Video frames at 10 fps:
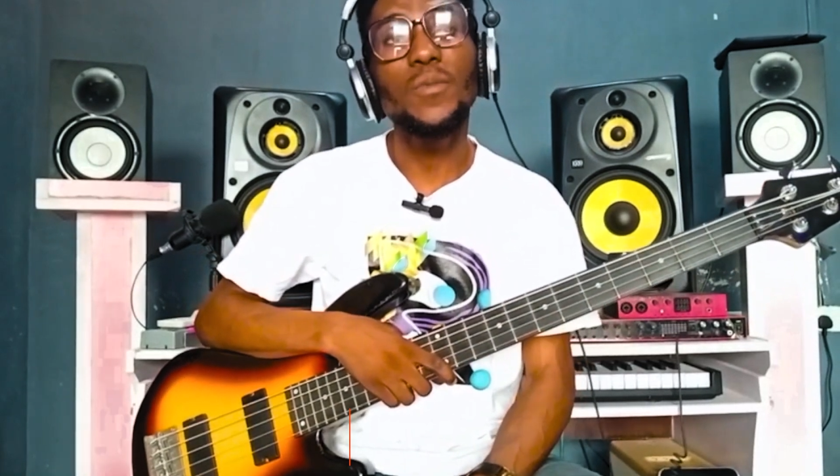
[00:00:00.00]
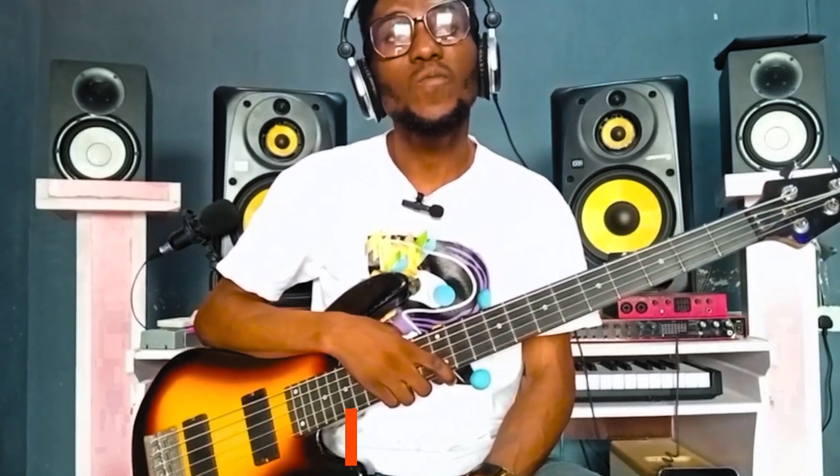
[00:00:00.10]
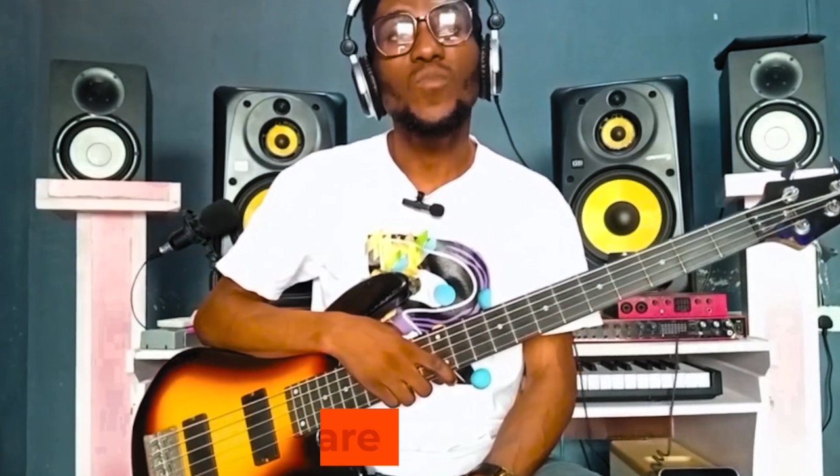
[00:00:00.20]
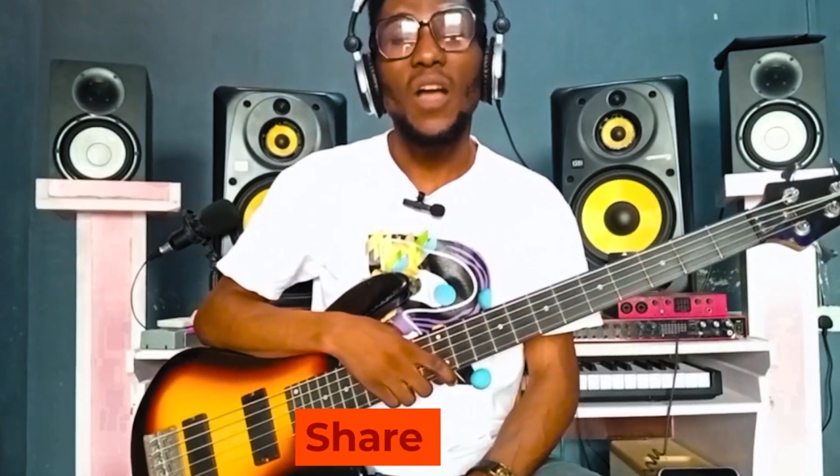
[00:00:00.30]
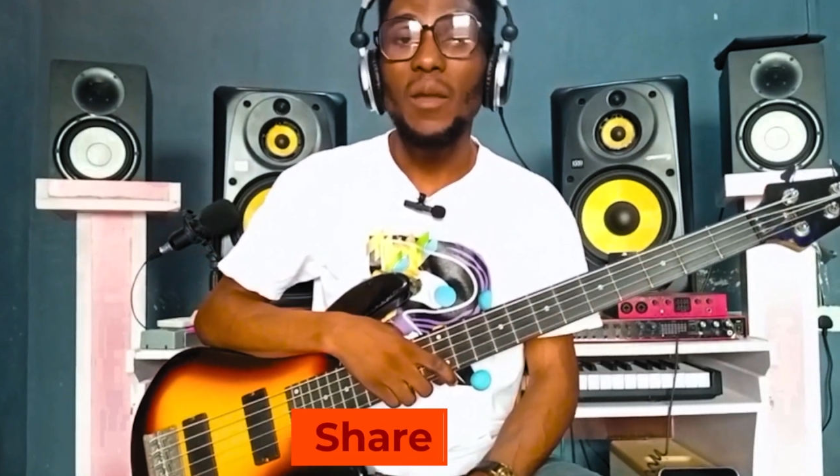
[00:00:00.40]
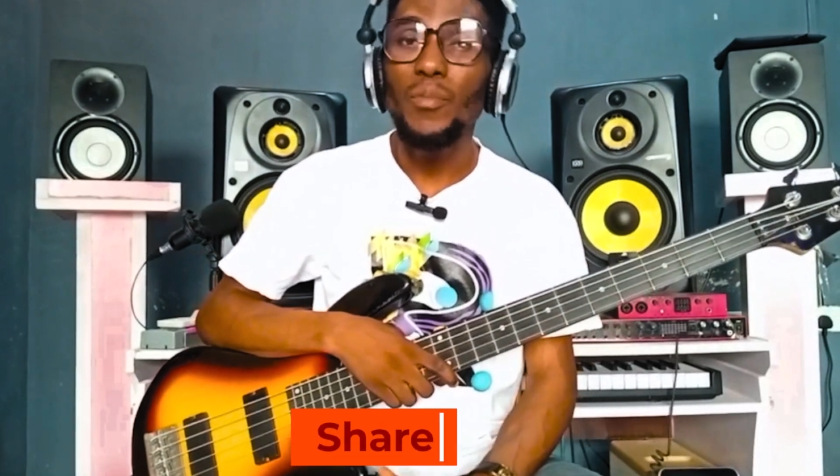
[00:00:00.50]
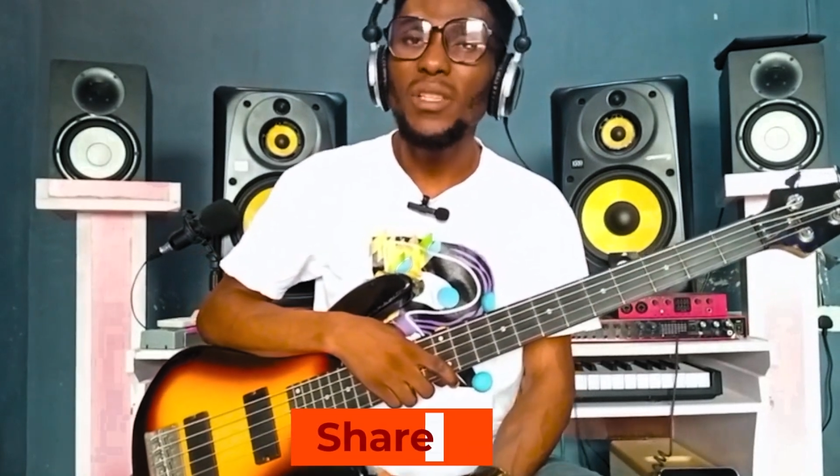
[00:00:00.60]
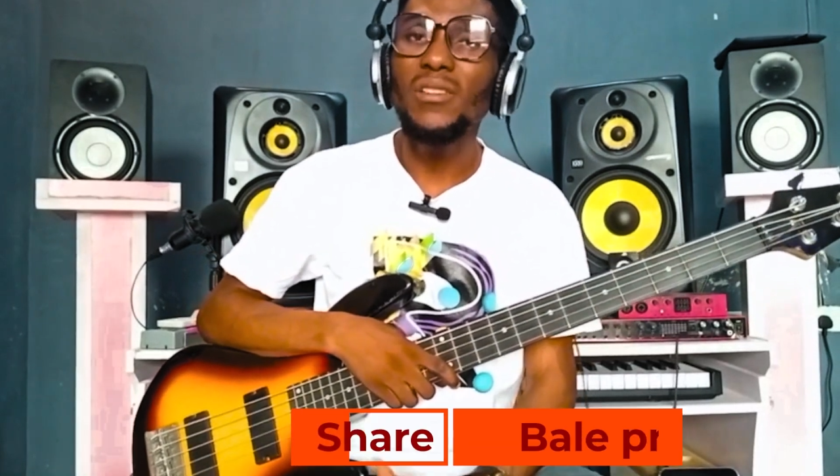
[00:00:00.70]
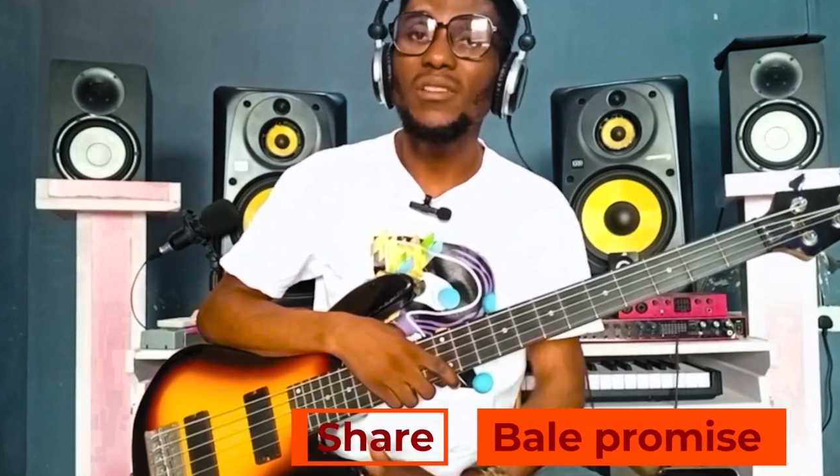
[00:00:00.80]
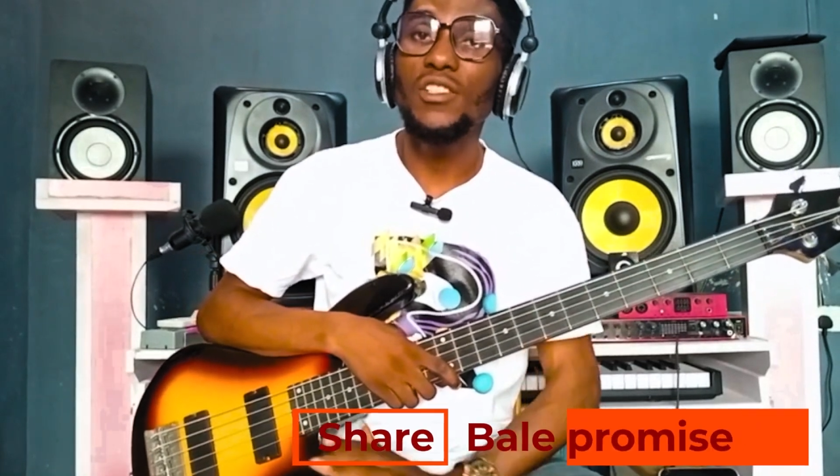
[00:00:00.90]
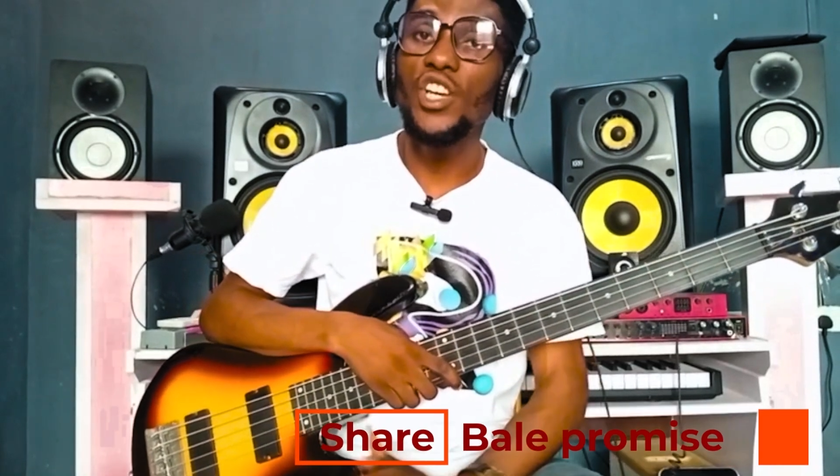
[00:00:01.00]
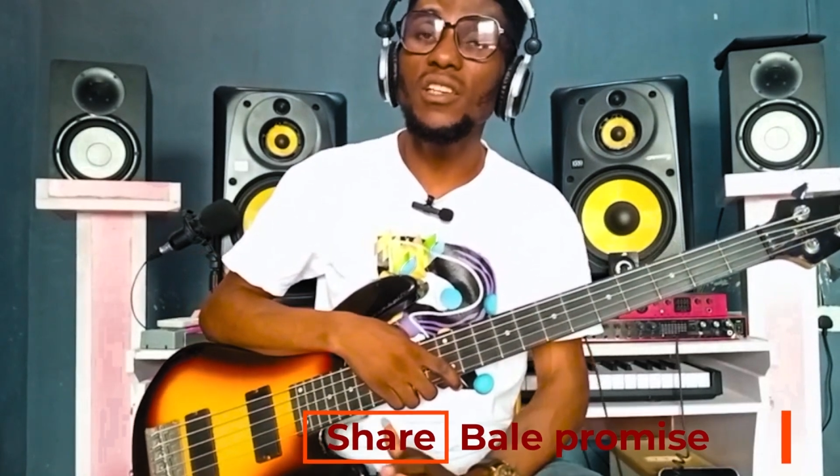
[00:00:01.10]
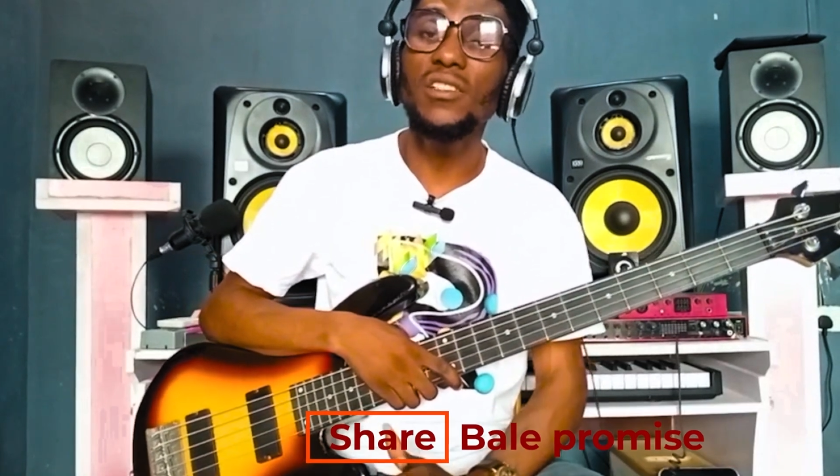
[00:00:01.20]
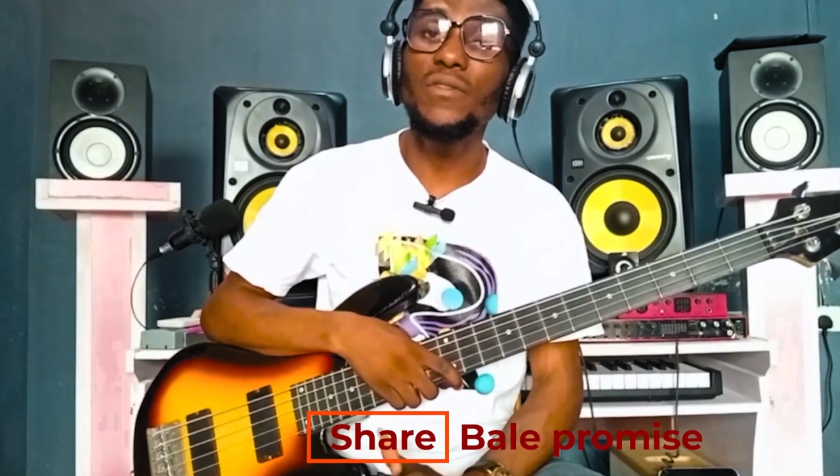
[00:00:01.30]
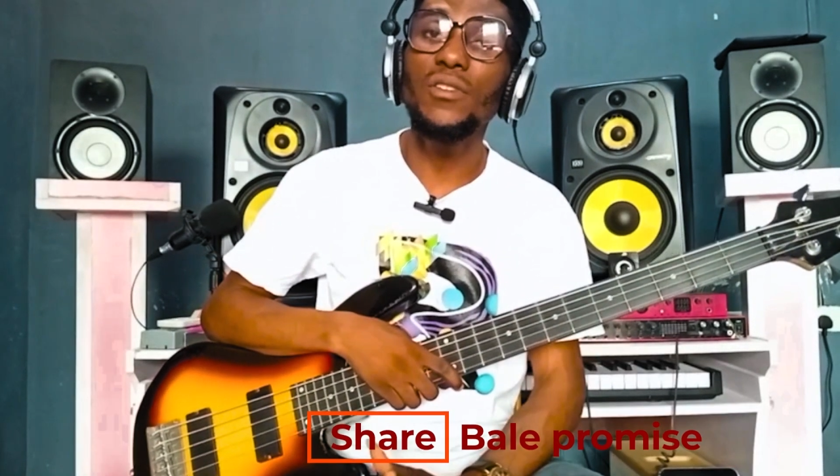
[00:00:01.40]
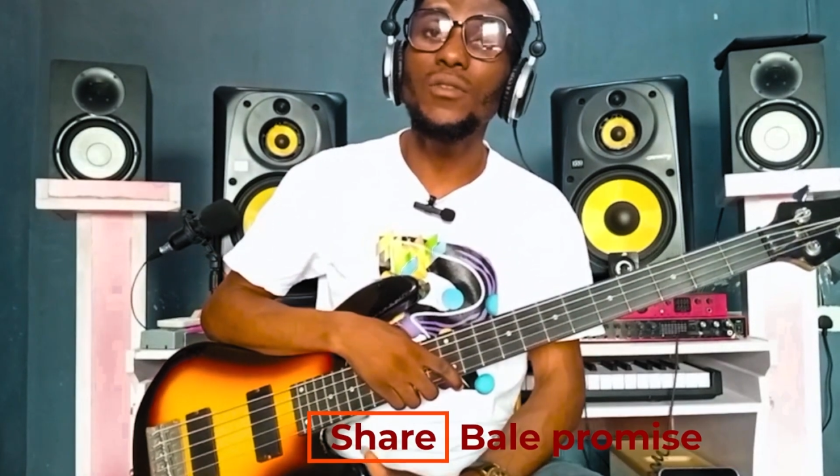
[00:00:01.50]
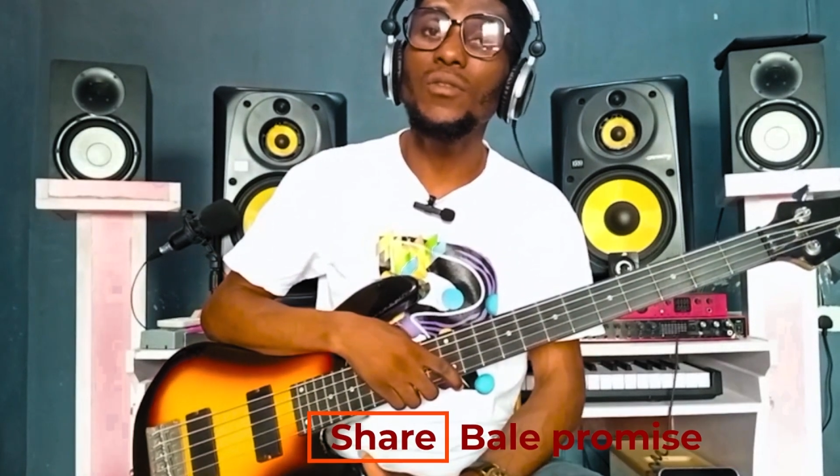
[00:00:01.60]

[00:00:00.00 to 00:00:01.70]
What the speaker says: and please share this video